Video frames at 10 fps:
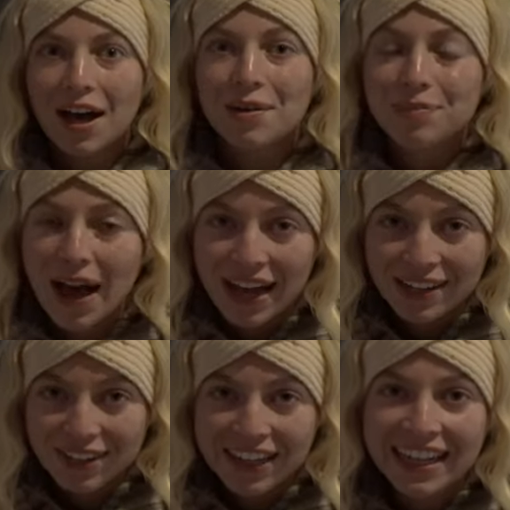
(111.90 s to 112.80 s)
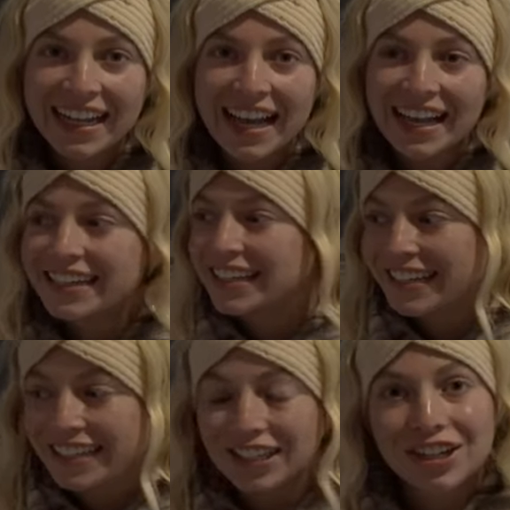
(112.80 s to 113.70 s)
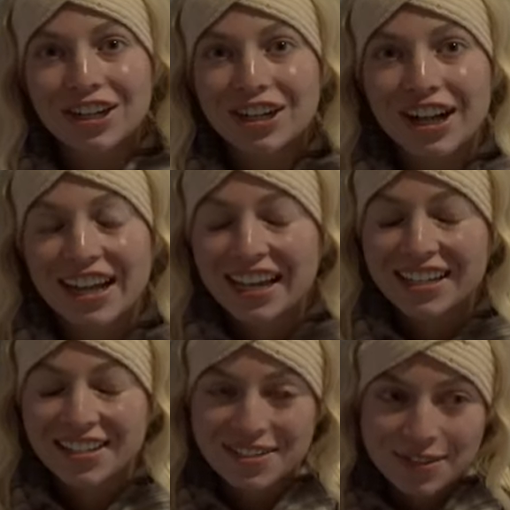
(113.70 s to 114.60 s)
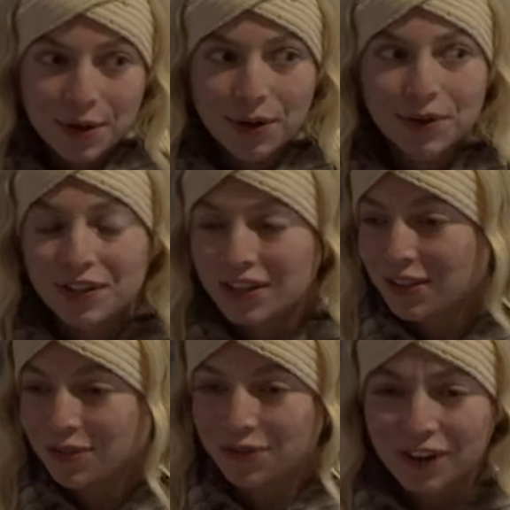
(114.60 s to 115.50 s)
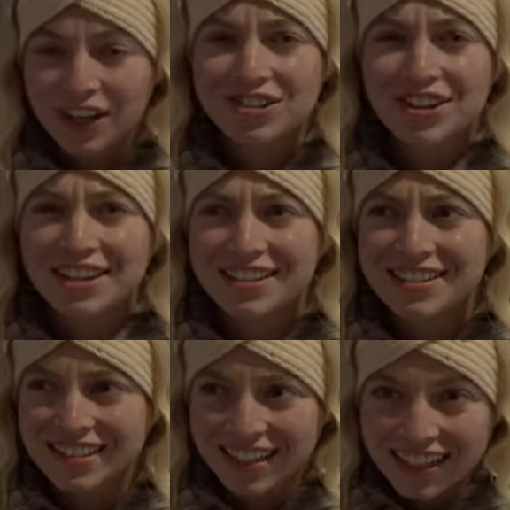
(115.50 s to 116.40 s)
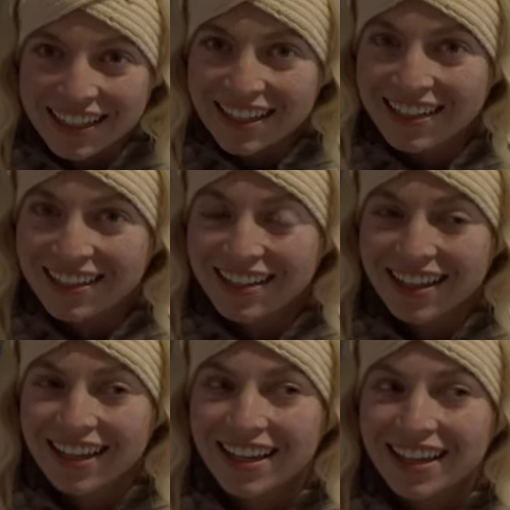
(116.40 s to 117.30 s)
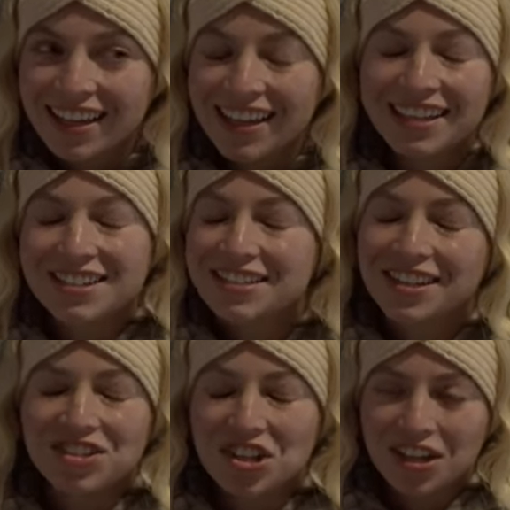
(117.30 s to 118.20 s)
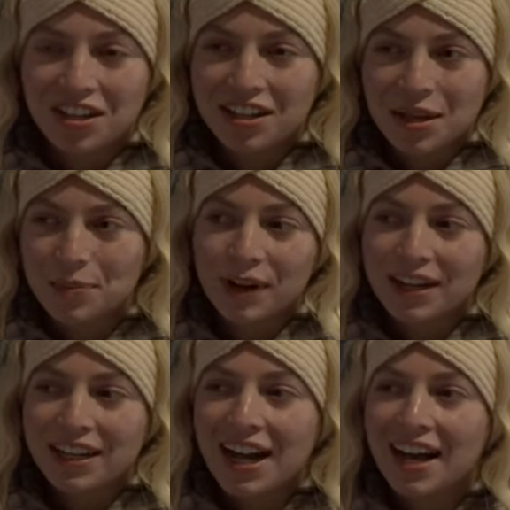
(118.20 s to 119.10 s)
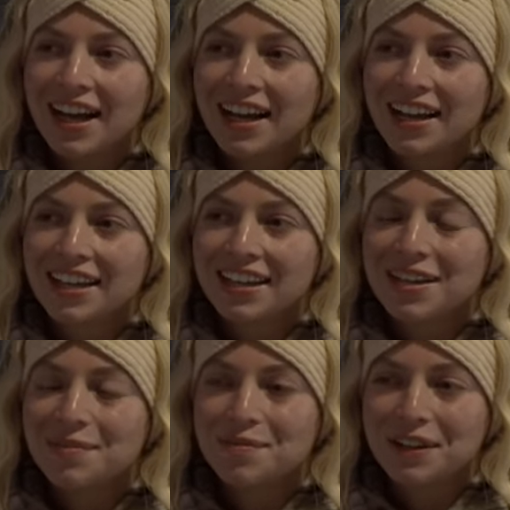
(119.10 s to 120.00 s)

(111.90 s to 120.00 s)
a battery and a heater and a stove and a fridge and a sink it is such an upgrade. I am